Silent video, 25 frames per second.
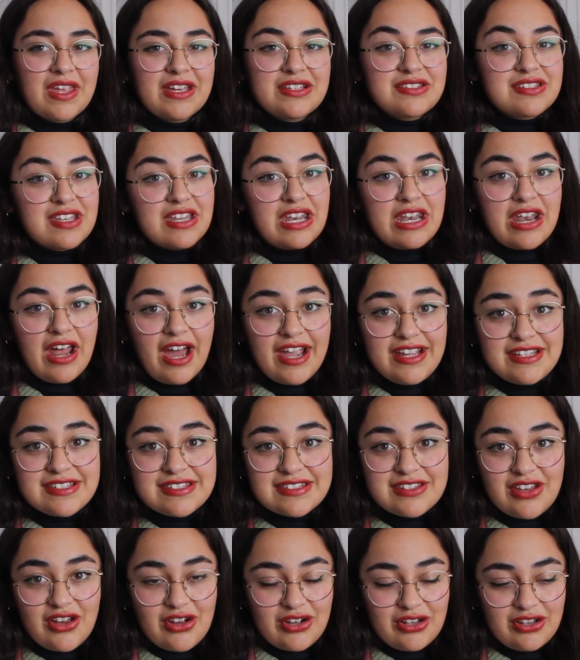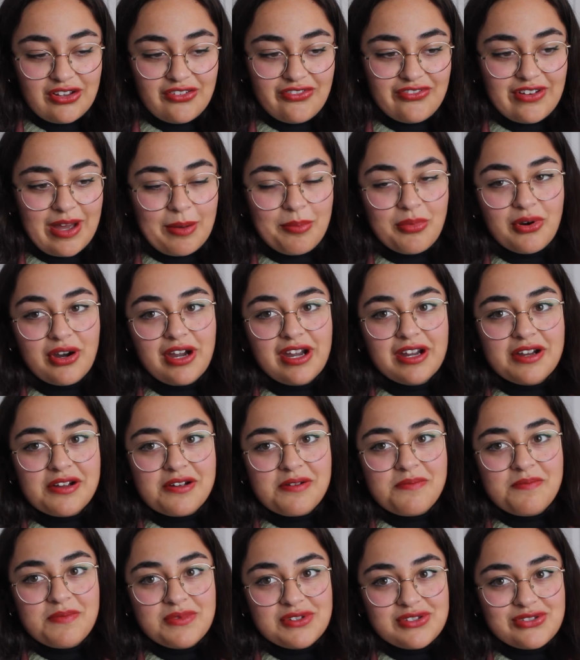it's a nice circle of fabric.
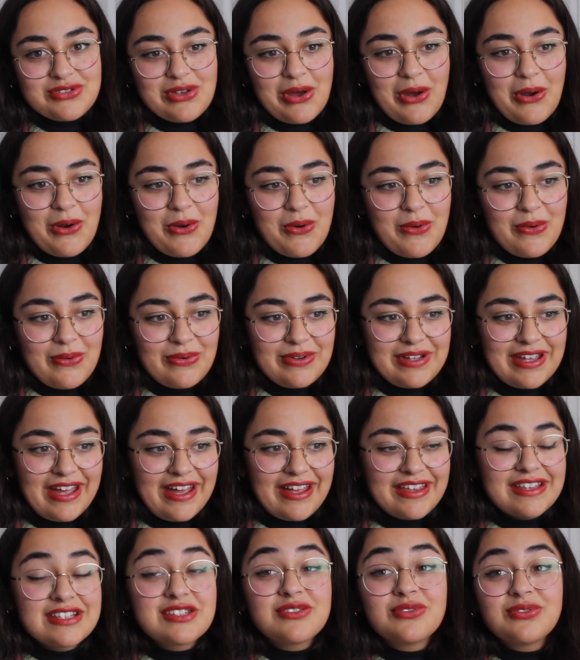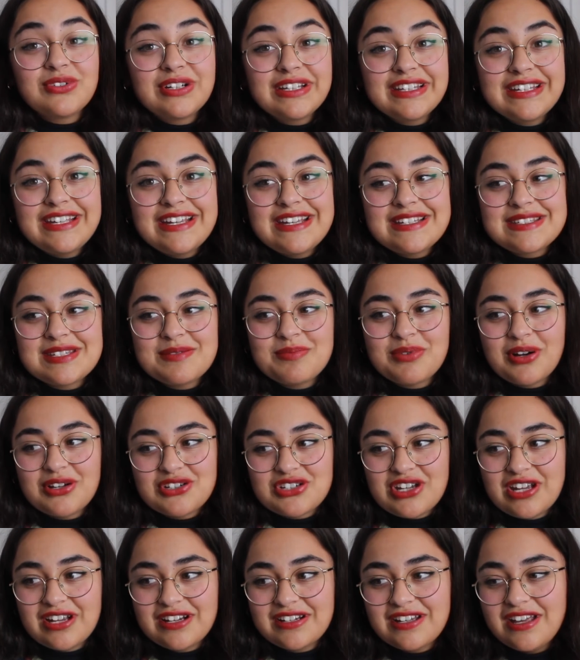So yeah, it's a really easy
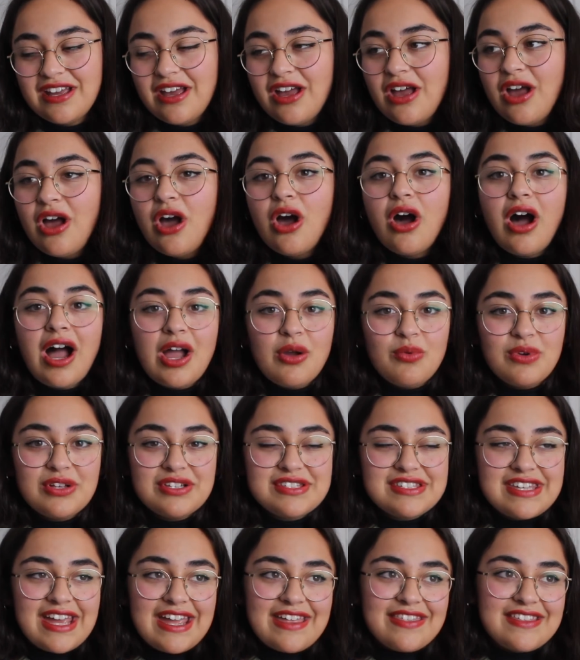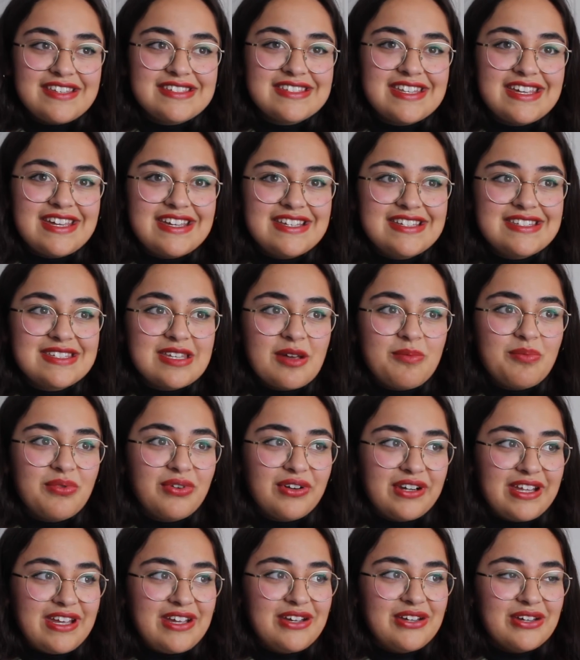project. I will say this is a
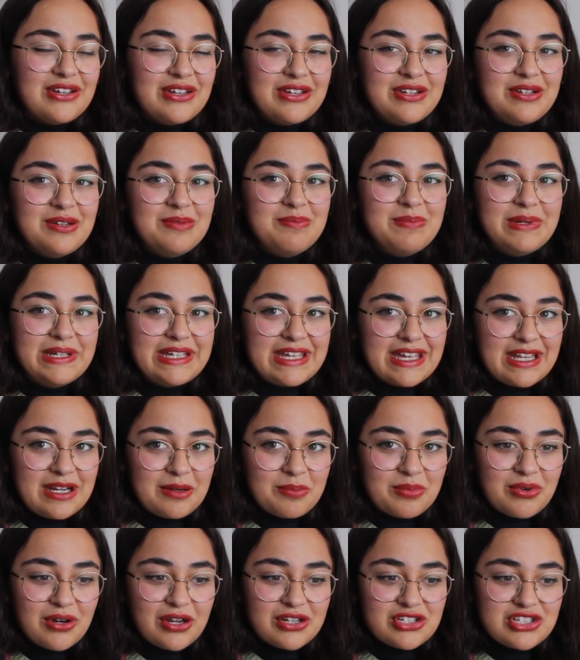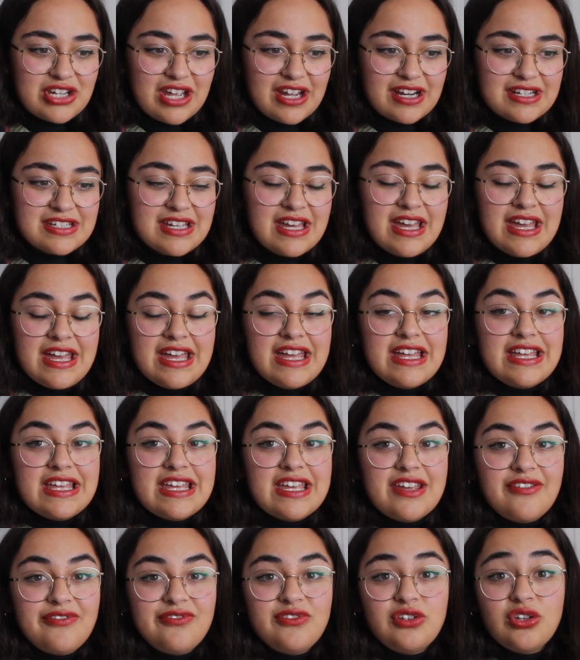pretty good beginner project
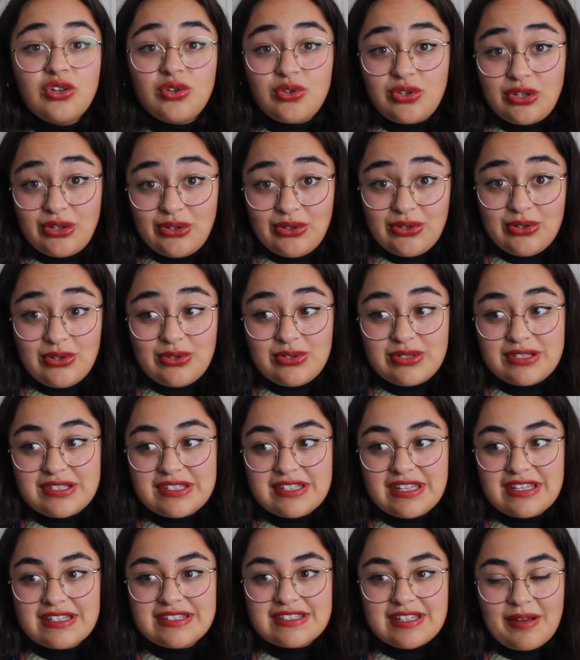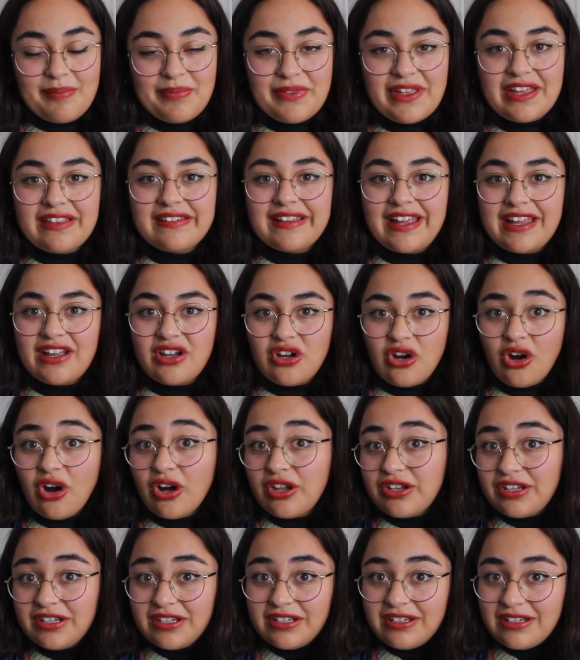if you use something like
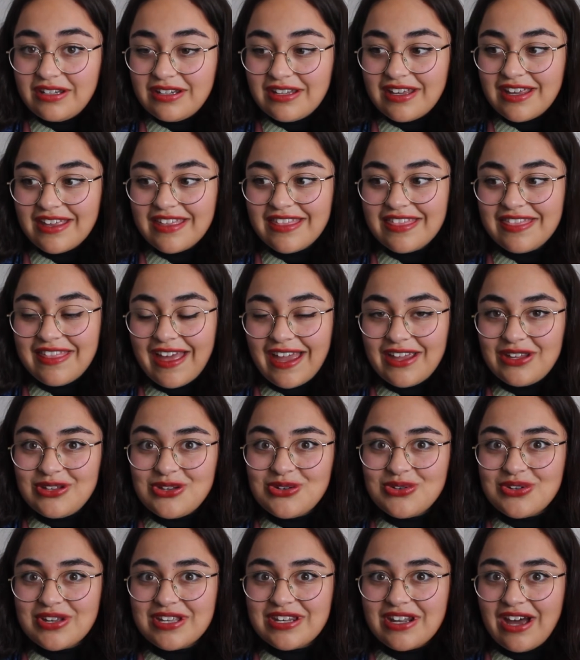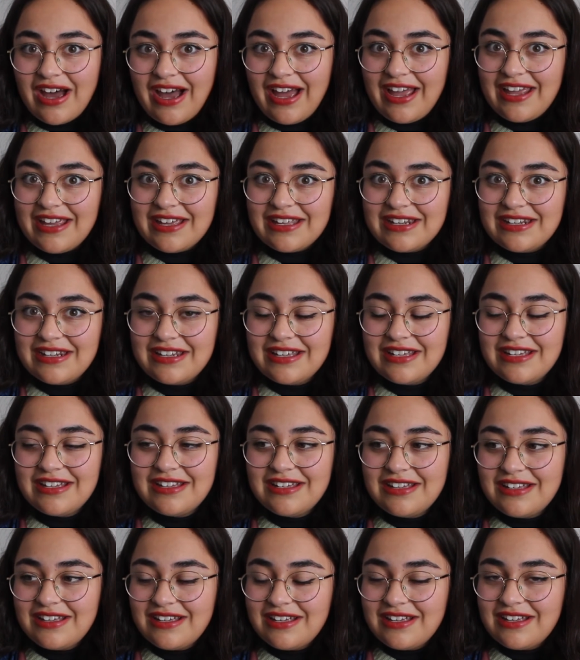cotton that you can iron.
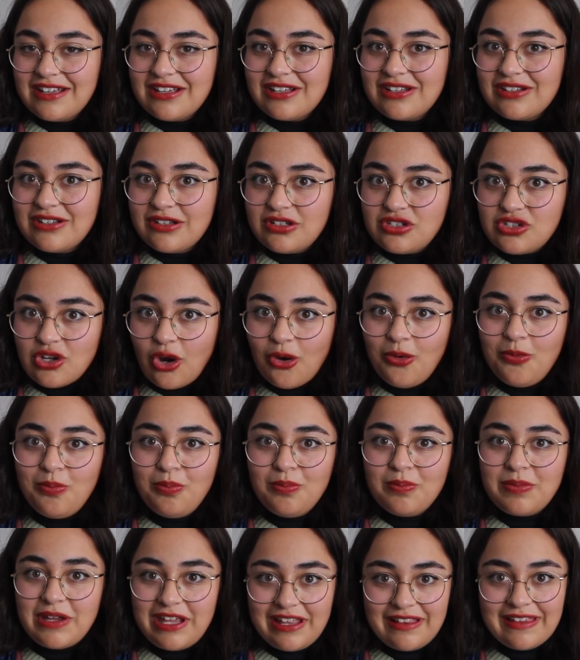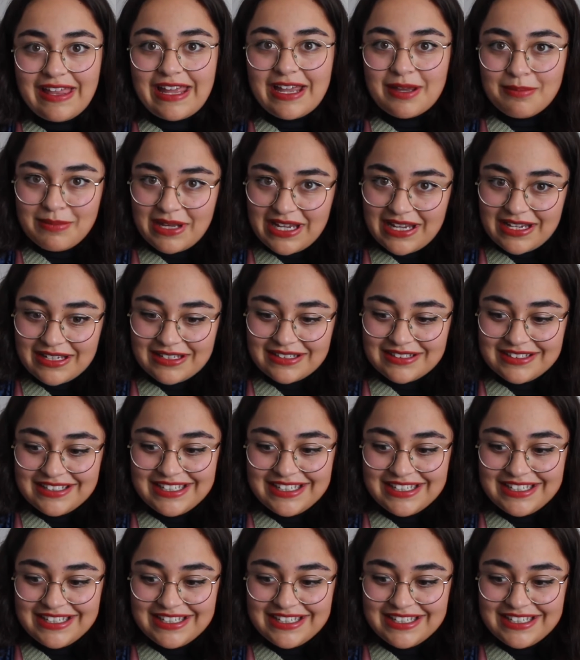Don't be like me.